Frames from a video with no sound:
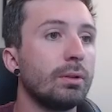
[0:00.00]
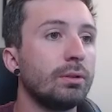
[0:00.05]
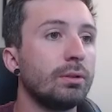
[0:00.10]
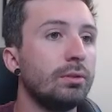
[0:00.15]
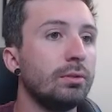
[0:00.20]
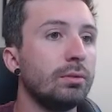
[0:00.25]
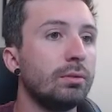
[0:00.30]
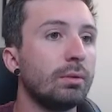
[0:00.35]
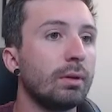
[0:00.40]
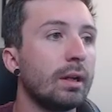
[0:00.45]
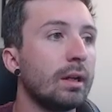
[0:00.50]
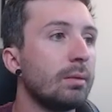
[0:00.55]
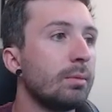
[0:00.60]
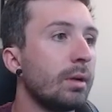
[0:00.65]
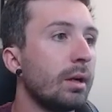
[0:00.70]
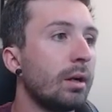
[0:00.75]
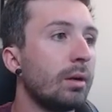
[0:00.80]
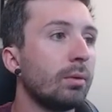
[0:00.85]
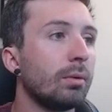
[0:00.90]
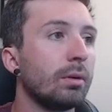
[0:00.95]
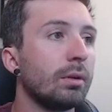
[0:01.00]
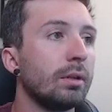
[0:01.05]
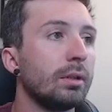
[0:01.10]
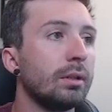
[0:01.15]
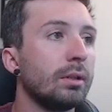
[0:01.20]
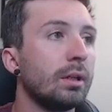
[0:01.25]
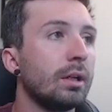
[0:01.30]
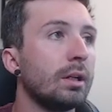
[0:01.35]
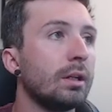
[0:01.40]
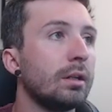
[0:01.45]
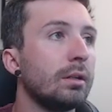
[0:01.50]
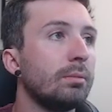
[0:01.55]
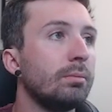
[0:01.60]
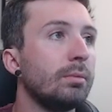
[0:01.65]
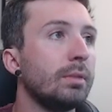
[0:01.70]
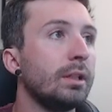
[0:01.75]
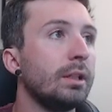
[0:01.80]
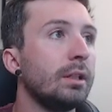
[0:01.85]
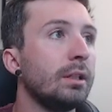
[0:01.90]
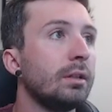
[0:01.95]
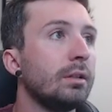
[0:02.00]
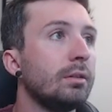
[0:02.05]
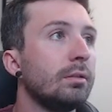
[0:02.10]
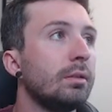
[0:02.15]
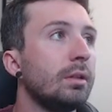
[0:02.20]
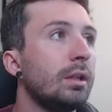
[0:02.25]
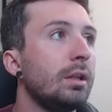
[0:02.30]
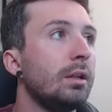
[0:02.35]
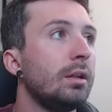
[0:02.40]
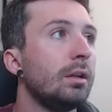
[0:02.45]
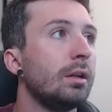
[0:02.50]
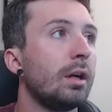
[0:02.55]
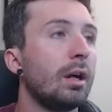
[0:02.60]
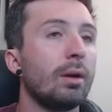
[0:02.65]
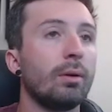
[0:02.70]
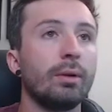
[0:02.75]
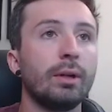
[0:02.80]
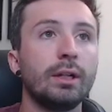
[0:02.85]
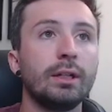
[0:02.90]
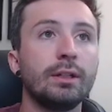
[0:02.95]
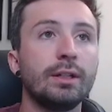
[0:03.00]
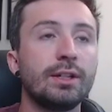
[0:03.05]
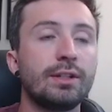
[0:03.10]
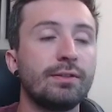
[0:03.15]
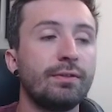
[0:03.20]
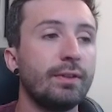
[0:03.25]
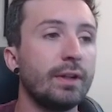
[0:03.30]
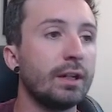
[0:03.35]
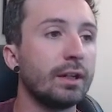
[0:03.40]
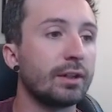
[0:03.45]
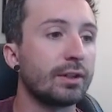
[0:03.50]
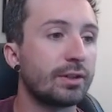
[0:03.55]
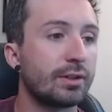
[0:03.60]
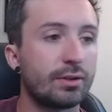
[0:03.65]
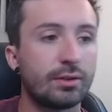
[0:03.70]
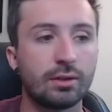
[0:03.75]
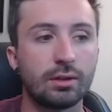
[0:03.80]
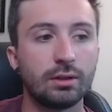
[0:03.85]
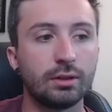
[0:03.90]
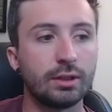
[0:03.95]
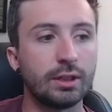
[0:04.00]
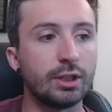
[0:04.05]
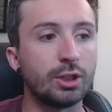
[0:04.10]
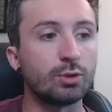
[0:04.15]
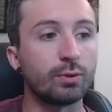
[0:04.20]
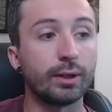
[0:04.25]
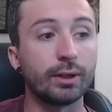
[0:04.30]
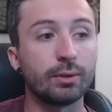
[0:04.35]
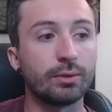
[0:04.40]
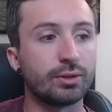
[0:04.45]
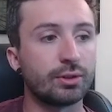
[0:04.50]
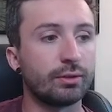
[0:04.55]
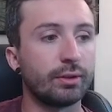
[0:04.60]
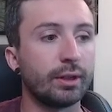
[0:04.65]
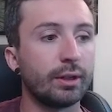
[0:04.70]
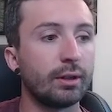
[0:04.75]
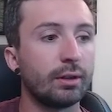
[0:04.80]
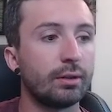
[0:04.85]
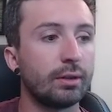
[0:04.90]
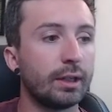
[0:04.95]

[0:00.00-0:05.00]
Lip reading: to grab our our Ignis Phoenix, the Draco Slayer.